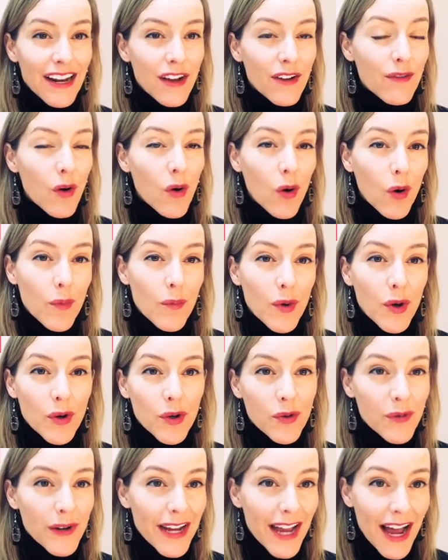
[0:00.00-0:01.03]
of
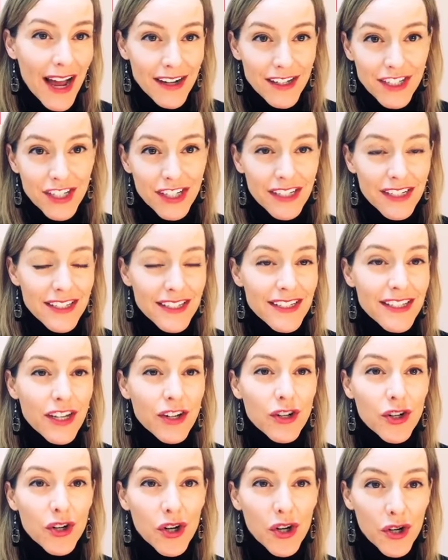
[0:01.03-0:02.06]
hormonal reactions that
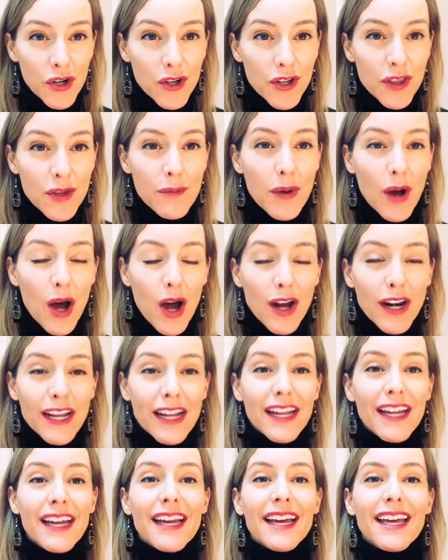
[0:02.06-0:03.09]
occur in the
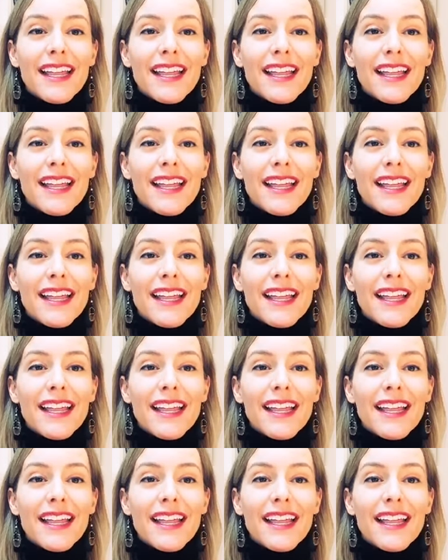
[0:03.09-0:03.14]
body